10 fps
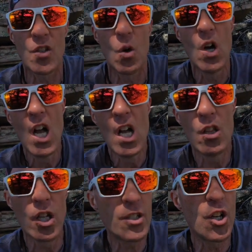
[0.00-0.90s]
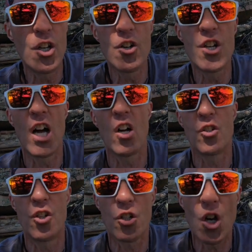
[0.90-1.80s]
So look to your
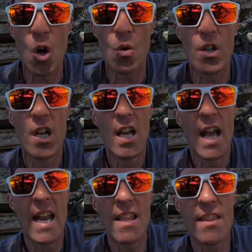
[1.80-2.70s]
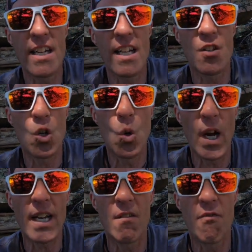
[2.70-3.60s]
gels, your Coke, anything that's
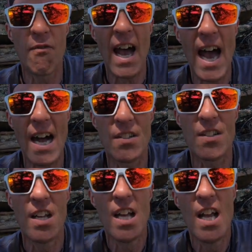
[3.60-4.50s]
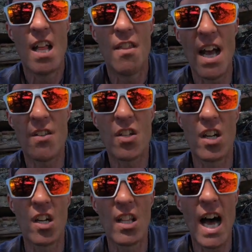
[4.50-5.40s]
quick and fast that's
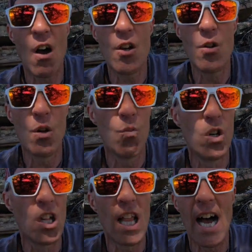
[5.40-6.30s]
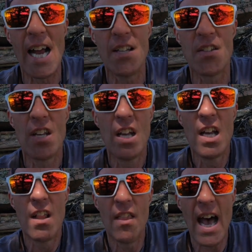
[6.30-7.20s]
going to allow you to realize
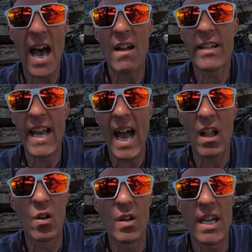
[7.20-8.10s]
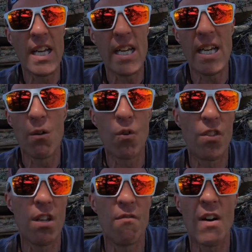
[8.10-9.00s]
that calorie
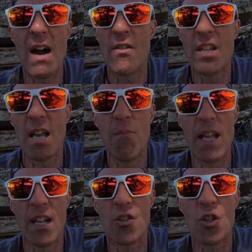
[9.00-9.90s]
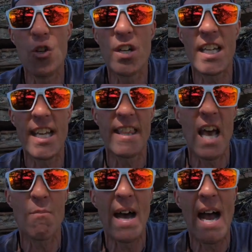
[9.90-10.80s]
within 5 or 10 minutes, so you can get
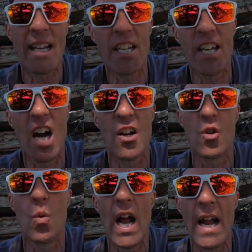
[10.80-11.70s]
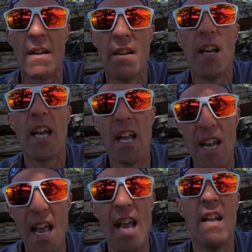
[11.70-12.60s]
that back and get on your way, and
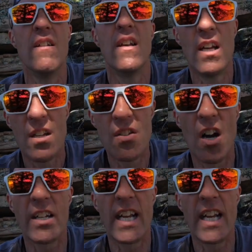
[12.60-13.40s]
then start